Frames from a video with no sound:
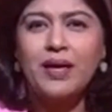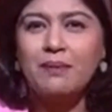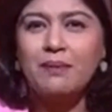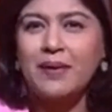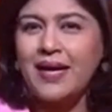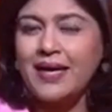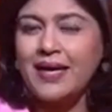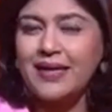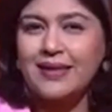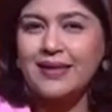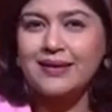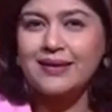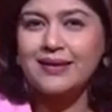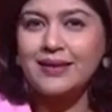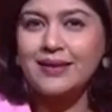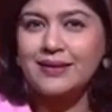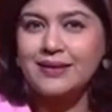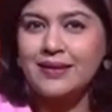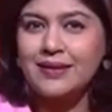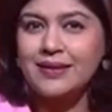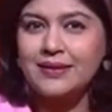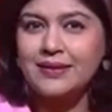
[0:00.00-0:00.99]
way back in
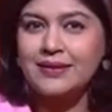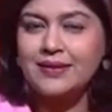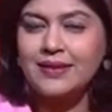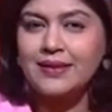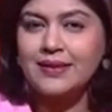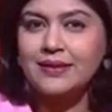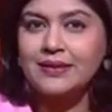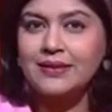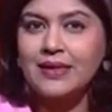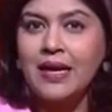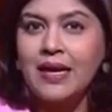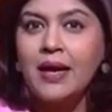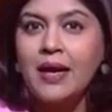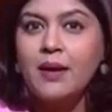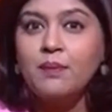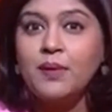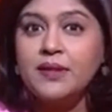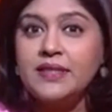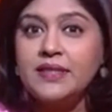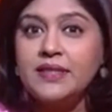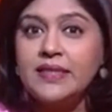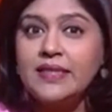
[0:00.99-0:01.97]
1986.
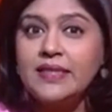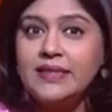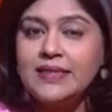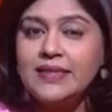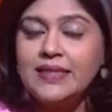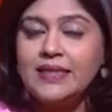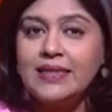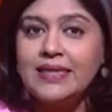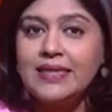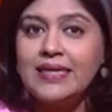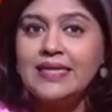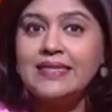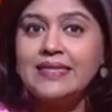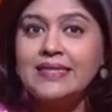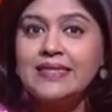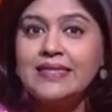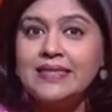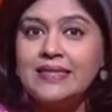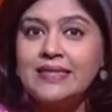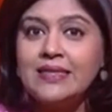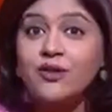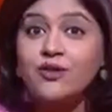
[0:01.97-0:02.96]
But in India, it
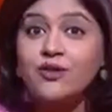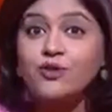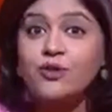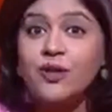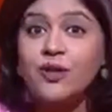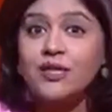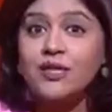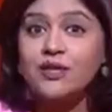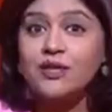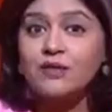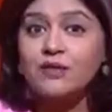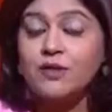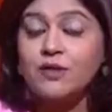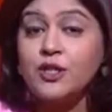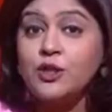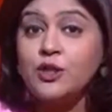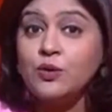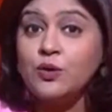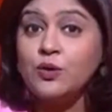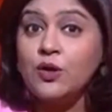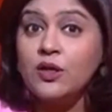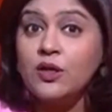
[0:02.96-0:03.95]
is still a relatively
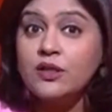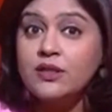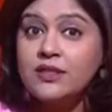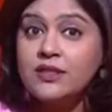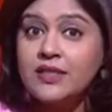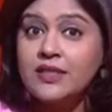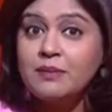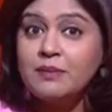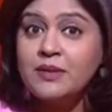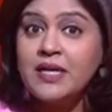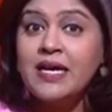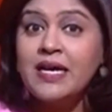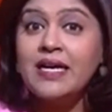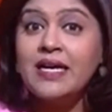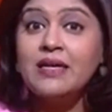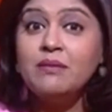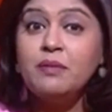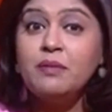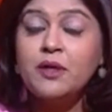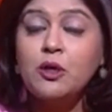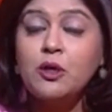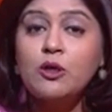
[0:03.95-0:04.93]
new concept,
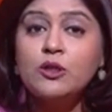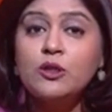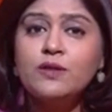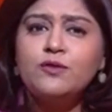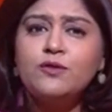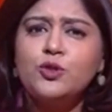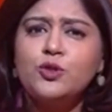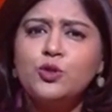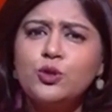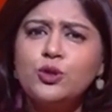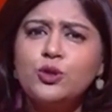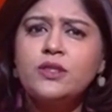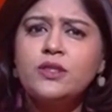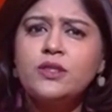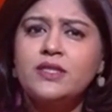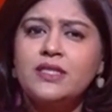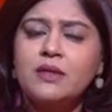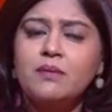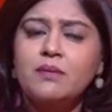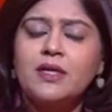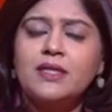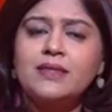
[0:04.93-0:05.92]
and because of social
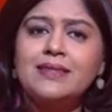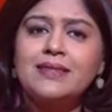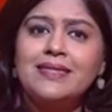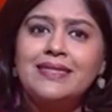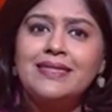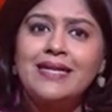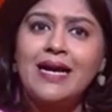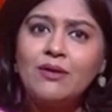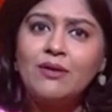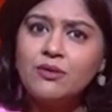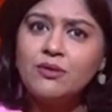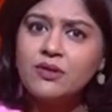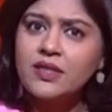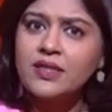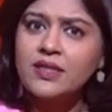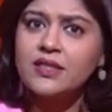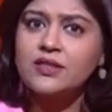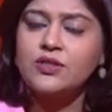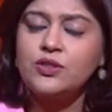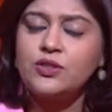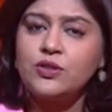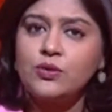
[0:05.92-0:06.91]
stigma
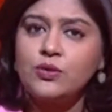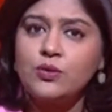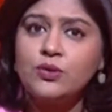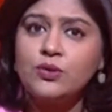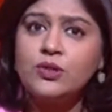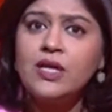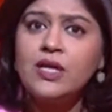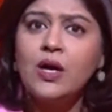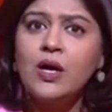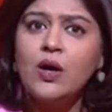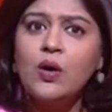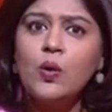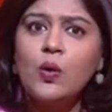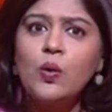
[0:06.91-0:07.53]
surrounding its use,